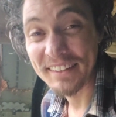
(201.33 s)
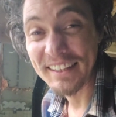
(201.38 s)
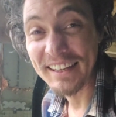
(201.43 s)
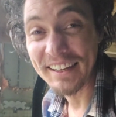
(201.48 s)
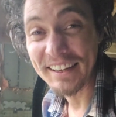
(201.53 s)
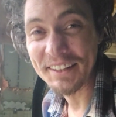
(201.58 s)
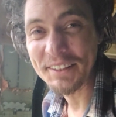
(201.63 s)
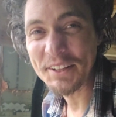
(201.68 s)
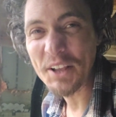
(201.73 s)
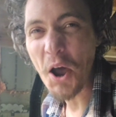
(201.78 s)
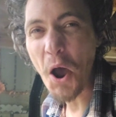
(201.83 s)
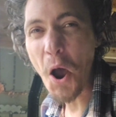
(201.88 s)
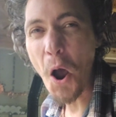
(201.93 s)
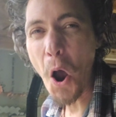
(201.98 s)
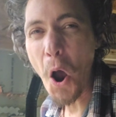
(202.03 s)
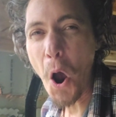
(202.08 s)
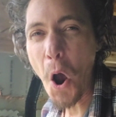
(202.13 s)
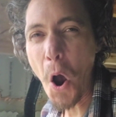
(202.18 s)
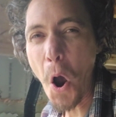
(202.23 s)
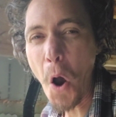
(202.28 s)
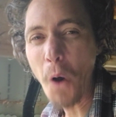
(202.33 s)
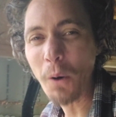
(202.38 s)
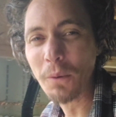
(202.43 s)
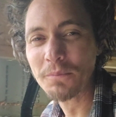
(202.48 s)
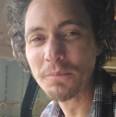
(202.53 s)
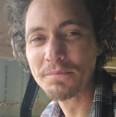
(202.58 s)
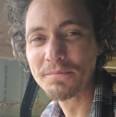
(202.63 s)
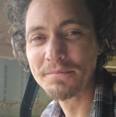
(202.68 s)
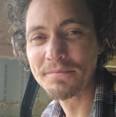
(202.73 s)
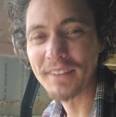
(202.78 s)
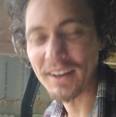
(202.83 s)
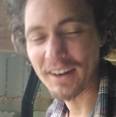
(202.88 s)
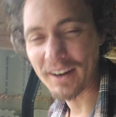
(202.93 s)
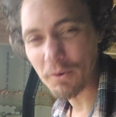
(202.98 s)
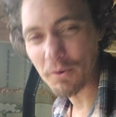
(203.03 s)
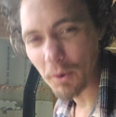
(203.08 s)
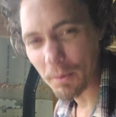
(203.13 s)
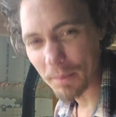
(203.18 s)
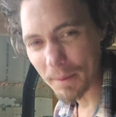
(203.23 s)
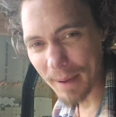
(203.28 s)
Get it. Oh. Alright, we'll